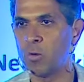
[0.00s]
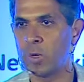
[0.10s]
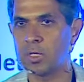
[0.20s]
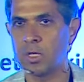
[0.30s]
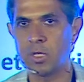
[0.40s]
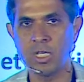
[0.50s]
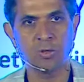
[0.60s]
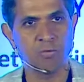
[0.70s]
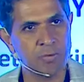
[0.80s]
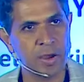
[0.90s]
actually. These
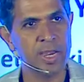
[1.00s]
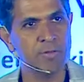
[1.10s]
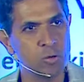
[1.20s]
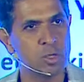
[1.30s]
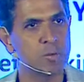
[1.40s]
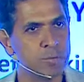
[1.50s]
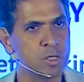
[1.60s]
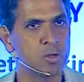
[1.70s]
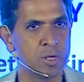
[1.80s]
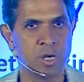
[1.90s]
5 to 10%
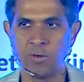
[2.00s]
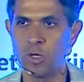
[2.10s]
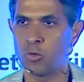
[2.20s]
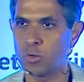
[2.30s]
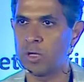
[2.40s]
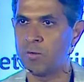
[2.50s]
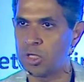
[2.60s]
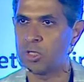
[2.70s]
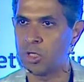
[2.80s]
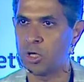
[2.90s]
of the revenue today, which is
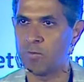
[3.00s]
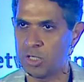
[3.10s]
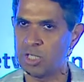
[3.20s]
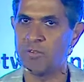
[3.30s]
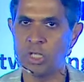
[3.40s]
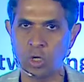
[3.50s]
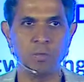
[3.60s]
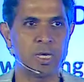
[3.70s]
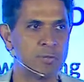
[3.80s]
digital, which is eventually becomes